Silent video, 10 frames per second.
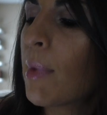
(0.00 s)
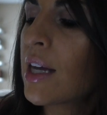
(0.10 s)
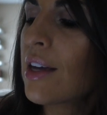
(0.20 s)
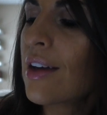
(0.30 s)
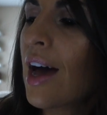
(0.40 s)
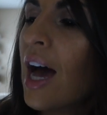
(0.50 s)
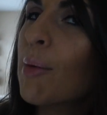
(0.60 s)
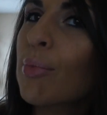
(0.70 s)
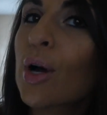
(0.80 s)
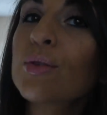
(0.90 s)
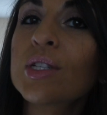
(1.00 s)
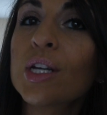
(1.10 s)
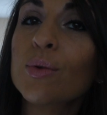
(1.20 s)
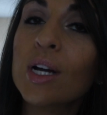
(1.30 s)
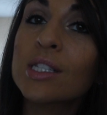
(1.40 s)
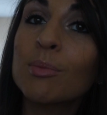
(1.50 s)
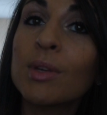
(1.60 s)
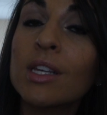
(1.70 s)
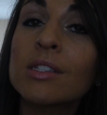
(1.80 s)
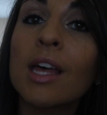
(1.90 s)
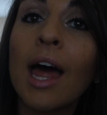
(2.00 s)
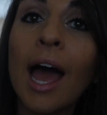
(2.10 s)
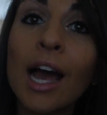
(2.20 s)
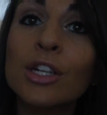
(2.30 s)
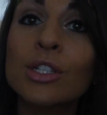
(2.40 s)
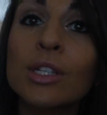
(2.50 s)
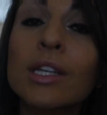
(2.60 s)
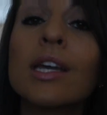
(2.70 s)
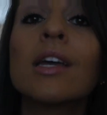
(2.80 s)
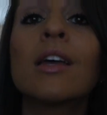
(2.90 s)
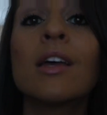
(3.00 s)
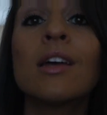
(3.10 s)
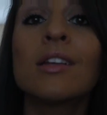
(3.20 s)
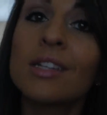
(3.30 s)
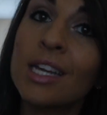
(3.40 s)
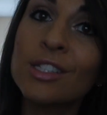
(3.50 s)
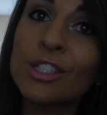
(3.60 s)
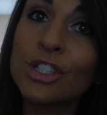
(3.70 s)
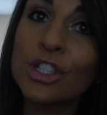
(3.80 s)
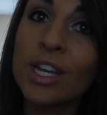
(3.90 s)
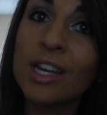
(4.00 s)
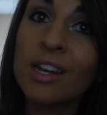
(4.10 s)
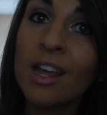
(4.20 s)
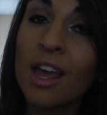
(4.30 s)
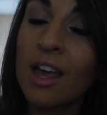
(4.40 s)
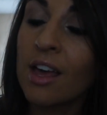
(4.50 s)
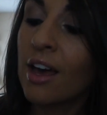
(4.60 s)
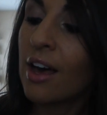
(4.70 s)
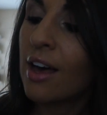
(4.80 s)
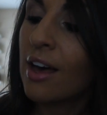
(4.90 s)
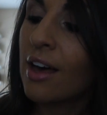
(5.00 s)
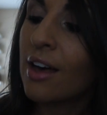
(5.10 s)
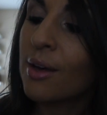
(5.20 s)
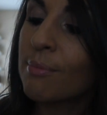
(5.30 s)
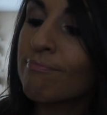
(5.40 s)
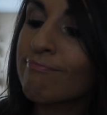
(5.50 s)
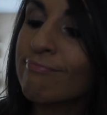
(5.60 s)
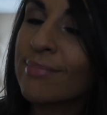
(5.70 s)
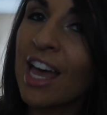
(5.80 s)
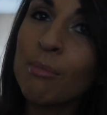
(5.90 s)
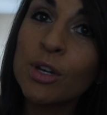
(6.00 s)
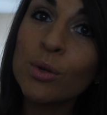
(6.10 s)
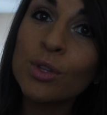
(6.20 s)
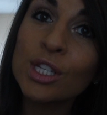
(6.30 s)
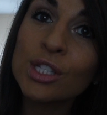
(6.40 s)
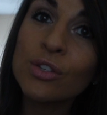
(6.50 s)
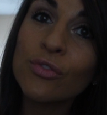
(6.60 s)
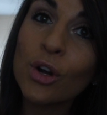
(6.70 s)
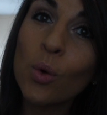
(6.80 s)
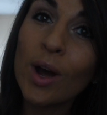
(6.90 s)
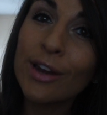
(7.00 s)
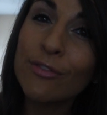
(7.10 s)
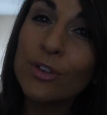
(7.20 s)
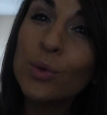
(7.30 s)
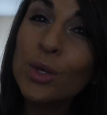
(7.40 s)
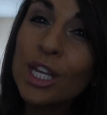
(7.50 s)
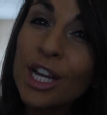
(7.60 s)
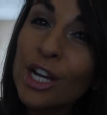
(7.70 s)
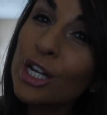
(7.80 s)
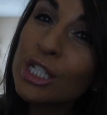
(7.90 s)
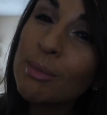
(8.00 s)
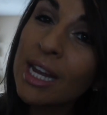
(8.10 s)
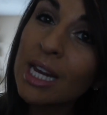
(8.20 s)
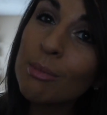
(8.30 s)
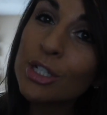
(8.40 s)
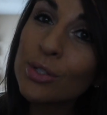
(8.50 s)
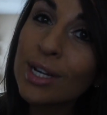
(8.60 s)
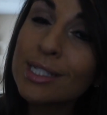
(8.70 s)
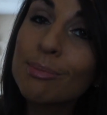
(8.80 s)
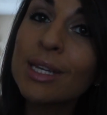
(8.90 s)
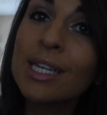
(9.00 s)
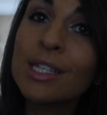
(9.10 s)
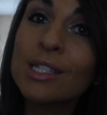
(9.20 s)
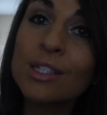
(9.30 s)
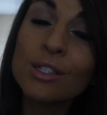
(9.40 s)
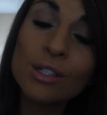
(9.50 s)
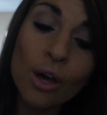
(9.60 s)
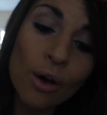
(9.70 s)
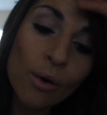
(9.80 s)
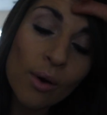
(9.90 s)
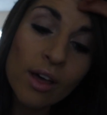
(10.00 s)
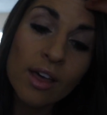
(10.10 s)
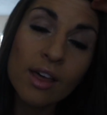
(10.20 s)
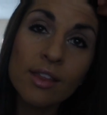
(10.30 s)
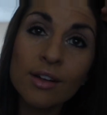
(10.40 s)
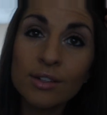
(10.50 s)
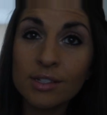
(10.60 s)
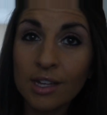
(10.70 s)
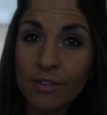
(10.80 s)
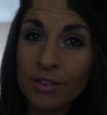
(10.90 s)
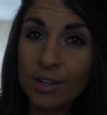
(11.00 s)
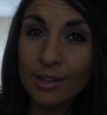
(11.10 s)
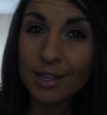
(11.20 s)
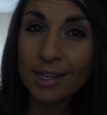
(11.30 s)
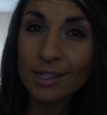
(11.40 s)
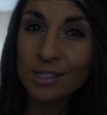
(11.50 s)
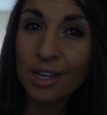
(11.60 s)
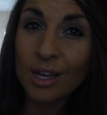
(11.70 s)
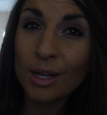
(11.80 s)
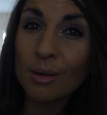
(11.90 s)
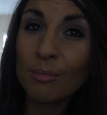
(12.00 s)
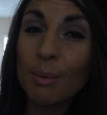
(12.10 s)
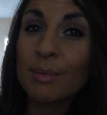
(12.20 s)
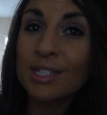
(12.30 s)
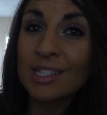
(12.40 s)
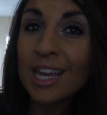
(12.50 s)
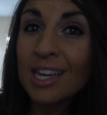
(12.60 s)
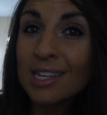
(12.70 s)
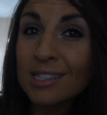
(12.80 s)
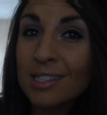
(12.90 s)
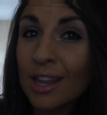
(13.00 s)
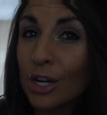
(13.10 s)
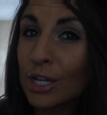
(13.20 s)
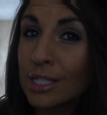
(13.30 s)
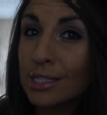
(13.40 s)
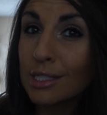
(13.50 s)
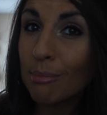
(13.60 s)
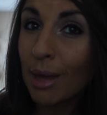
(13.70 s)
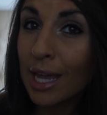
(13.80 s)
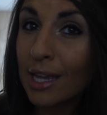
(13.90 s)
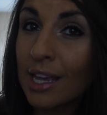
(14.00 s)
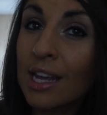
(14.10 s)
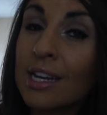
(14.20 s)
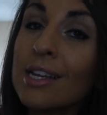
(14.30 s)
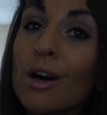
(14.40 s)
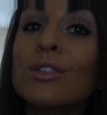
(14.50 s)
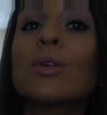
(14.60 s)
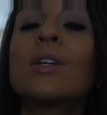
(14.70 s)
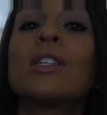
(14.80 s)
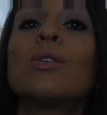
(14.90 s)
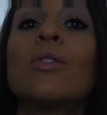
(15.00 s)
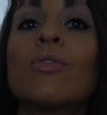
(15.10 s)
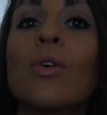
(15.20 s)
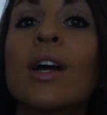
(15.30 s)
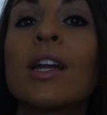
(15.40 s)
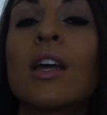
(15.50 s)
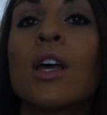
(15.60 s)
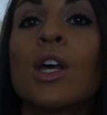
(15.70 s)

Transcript: making high protein recipes that actually taste legit. I've been doing this for quite a few years, making a bunch of recipes, so there's definitely some mistakes that are easy to make and also easy to avoid.